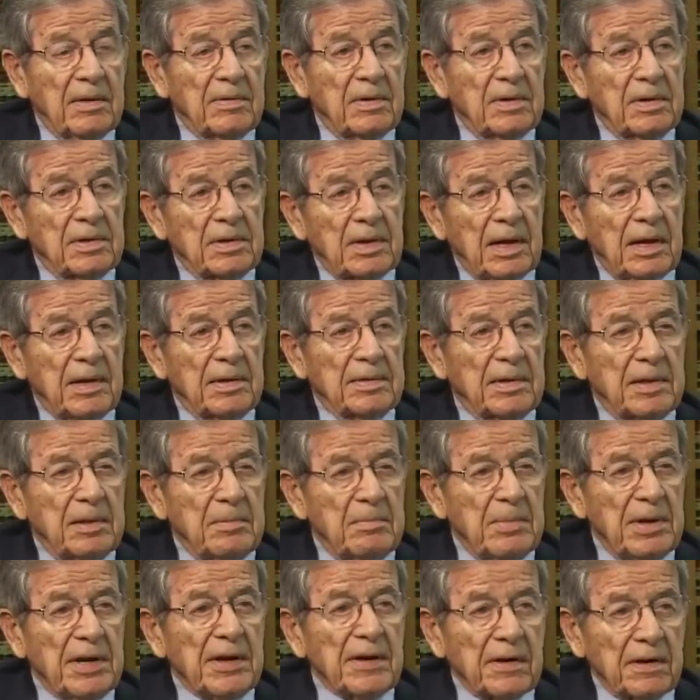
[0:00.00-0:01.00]
uh, the,
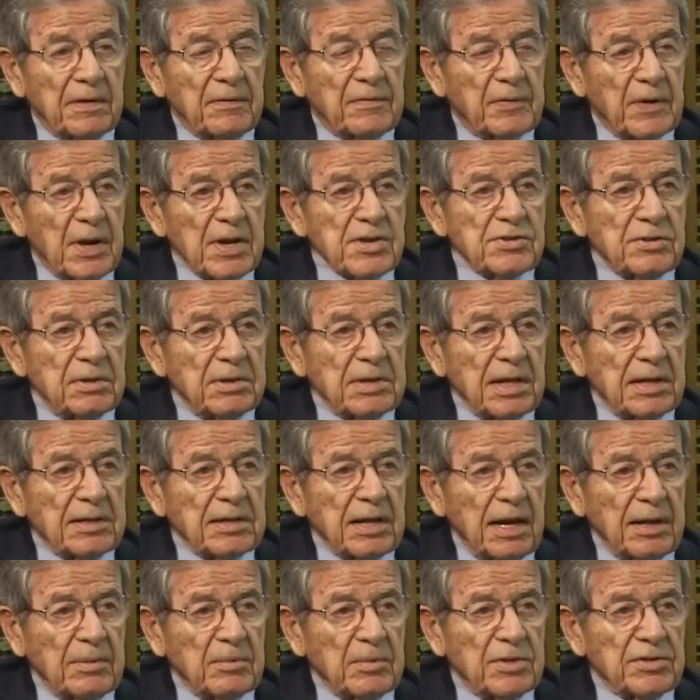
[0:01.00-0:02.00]
mayor of Fresno at that
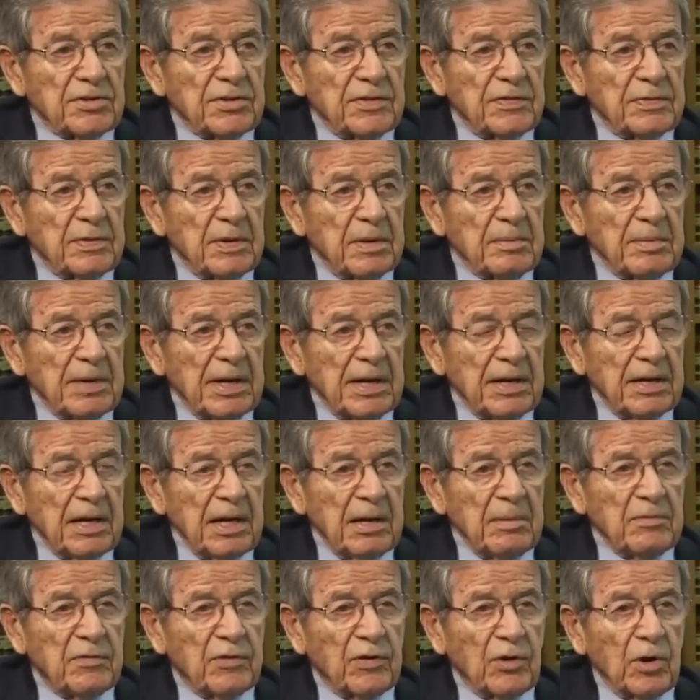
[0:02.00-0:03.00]
time was a, a man
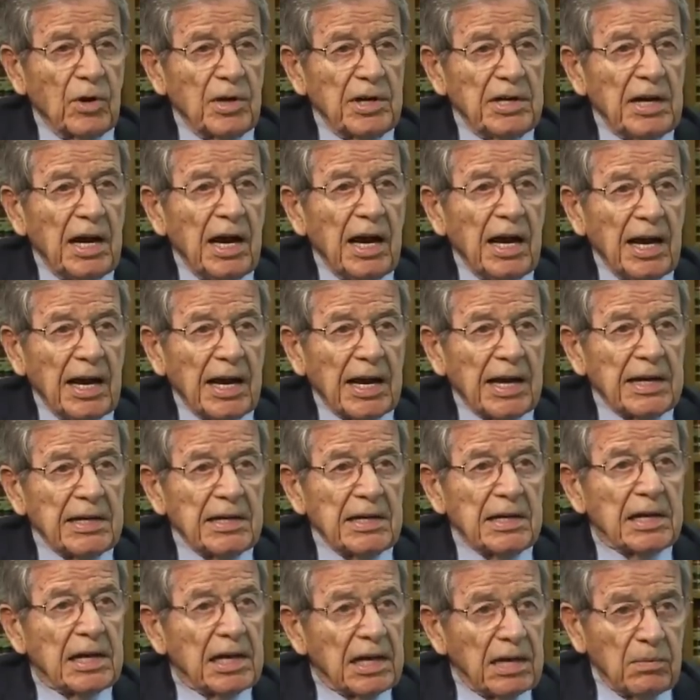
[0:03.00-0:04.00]
named Floyd
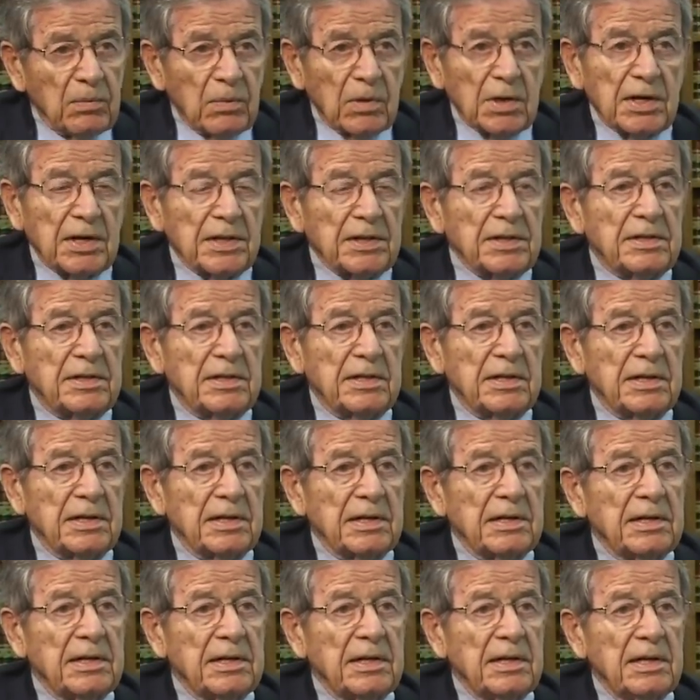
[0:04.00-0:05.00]
Hyde, and he wanted the,
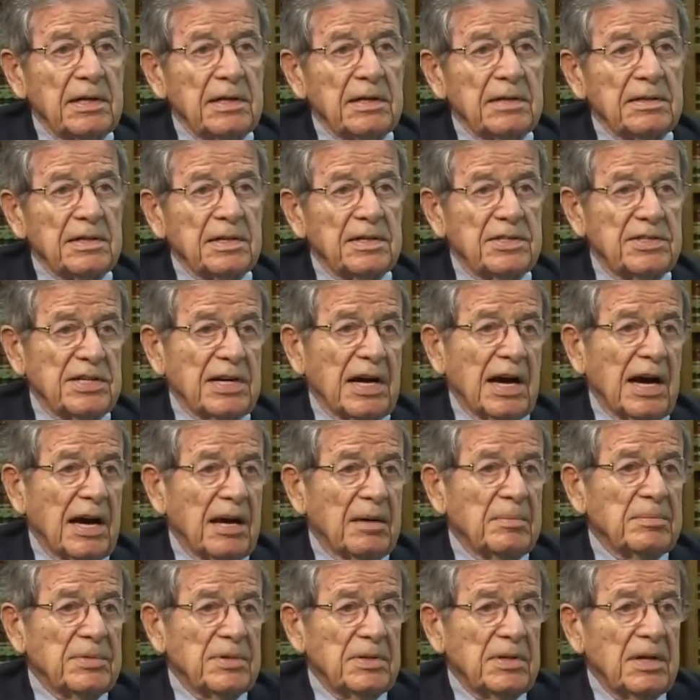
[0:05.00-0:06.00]
the
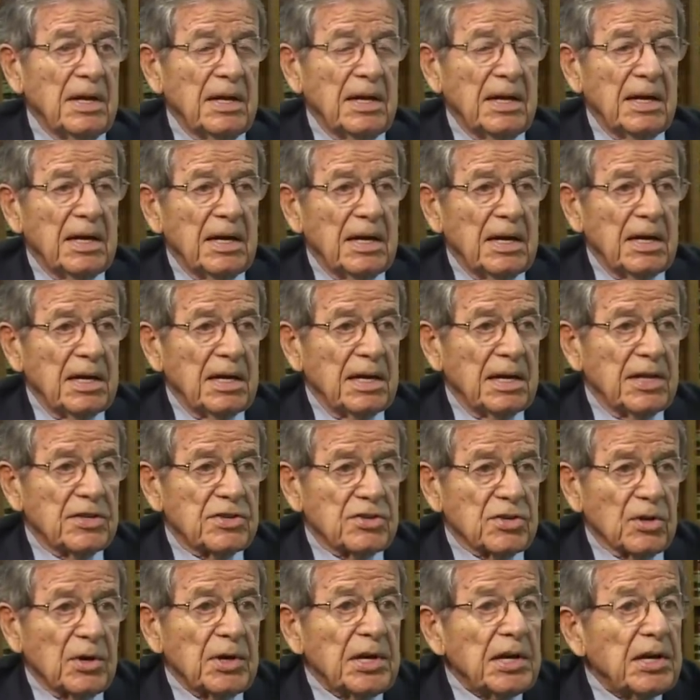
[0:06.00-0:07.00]
job. And
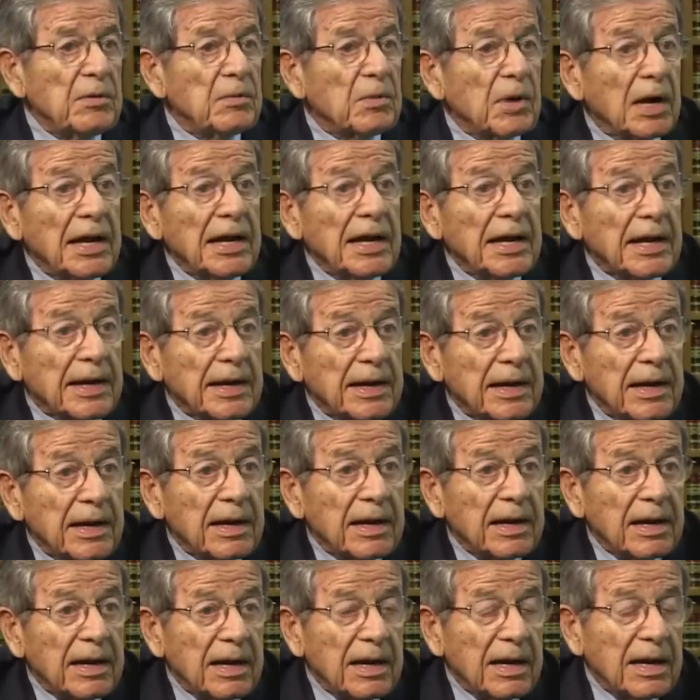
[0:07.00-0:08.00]
so he ran,
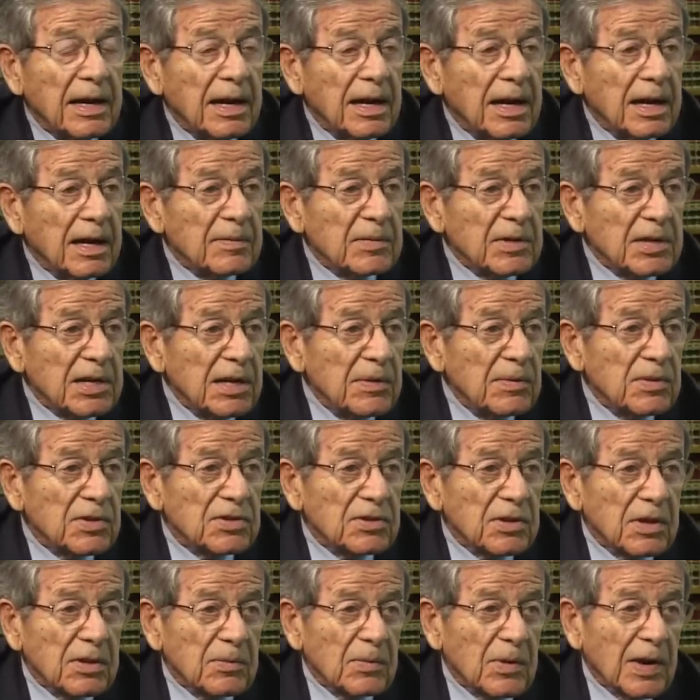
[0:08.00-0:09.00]
but he was
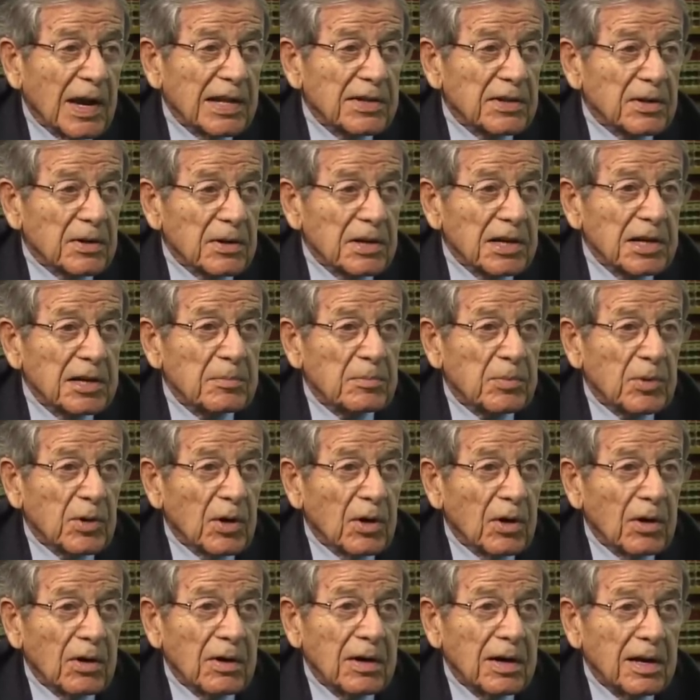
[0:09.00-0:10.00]
a rather
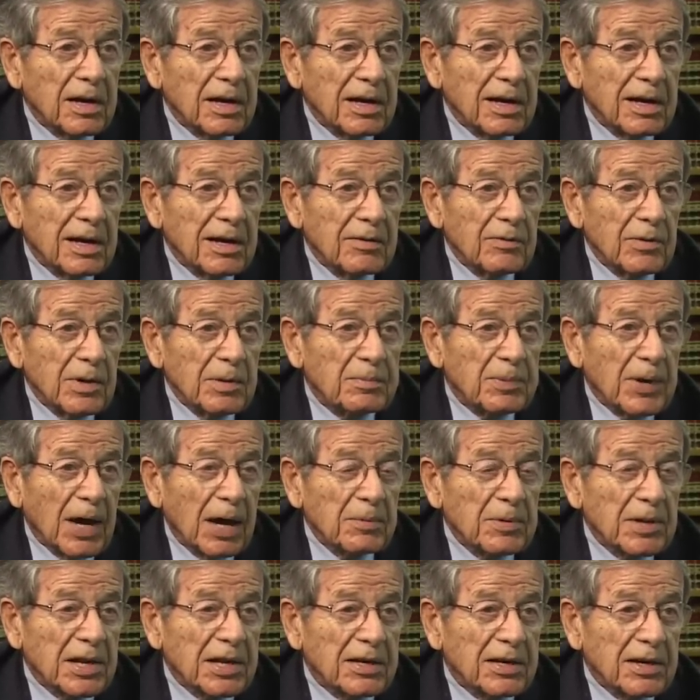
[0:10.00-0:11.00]
liberal
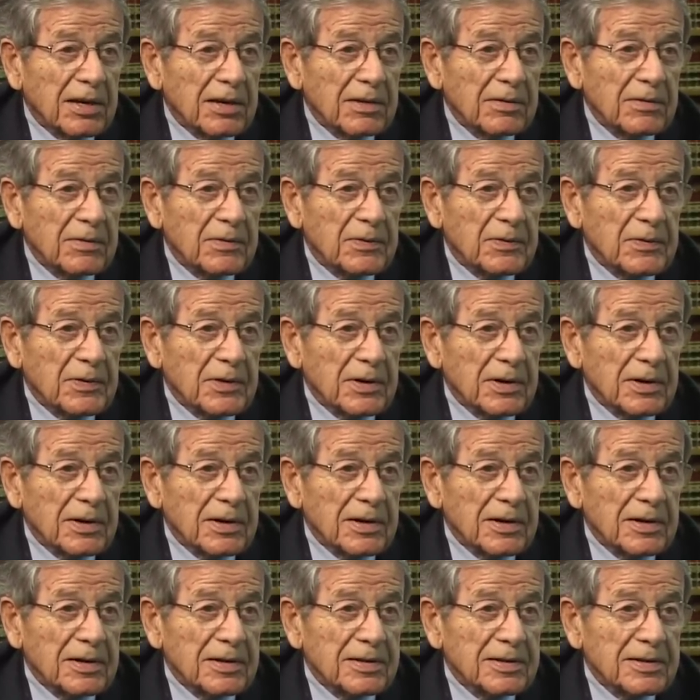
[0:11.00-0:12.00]
Republican
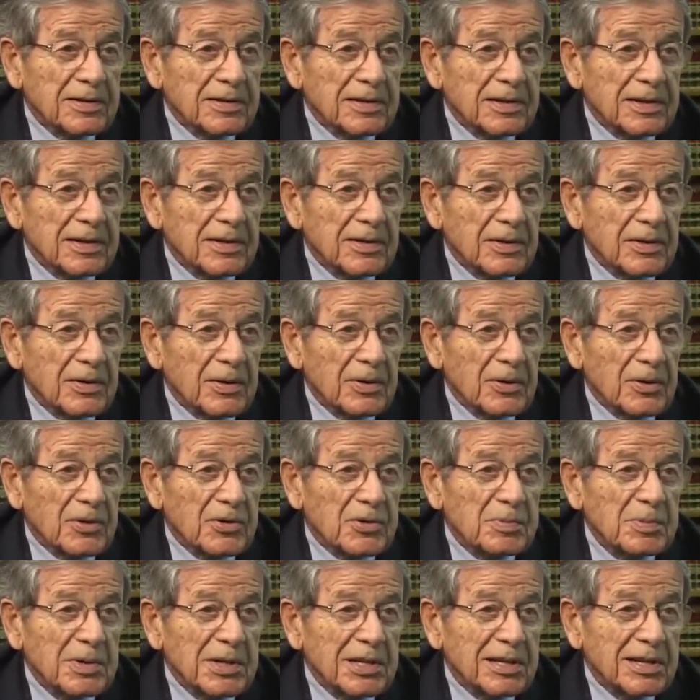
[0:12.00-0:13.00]
for uh, Earl
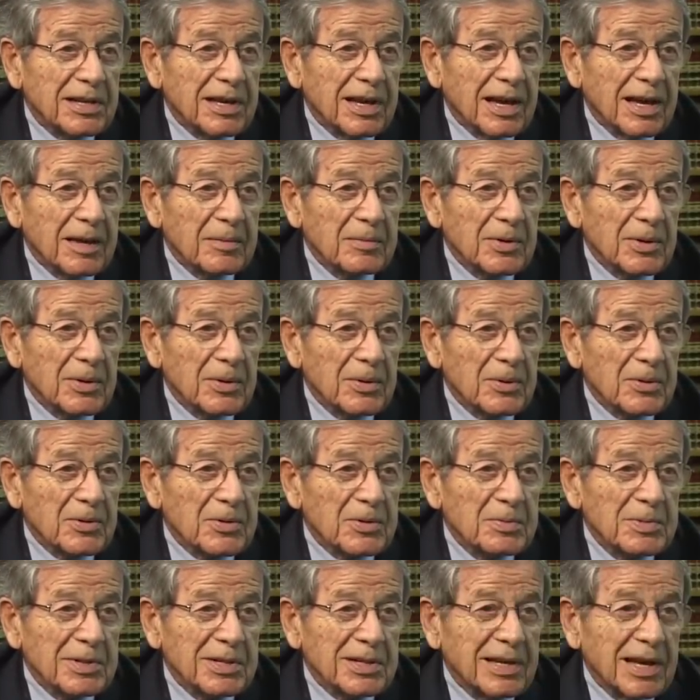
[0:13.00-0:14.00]
Smittcamp. Earl
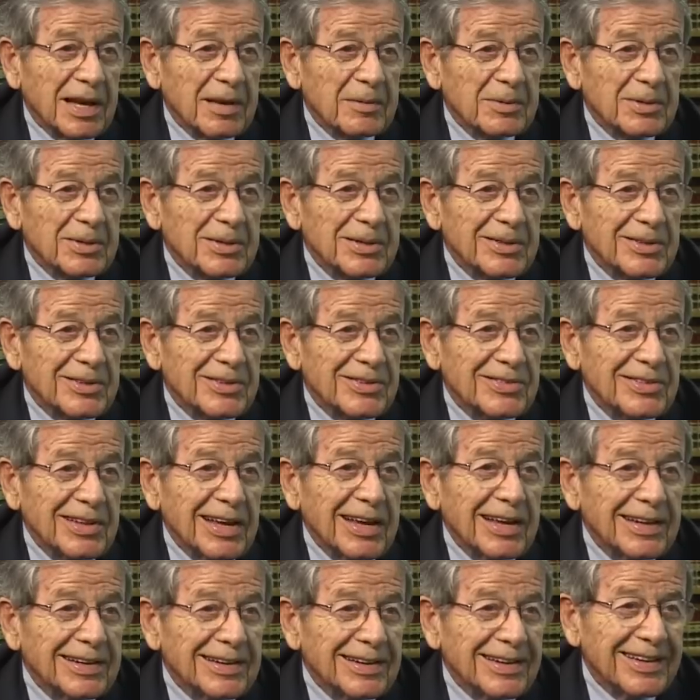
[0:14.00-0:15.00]
Smittcamp couldn't
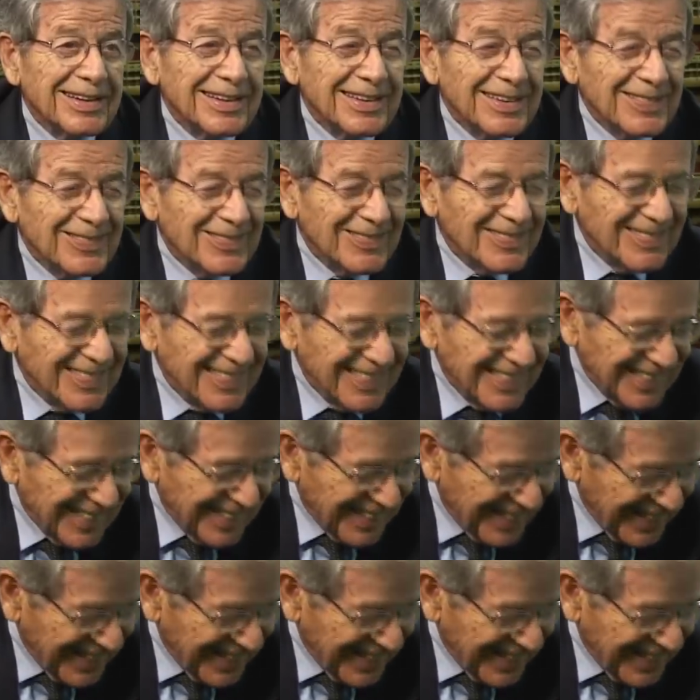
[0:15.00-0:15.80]
stand him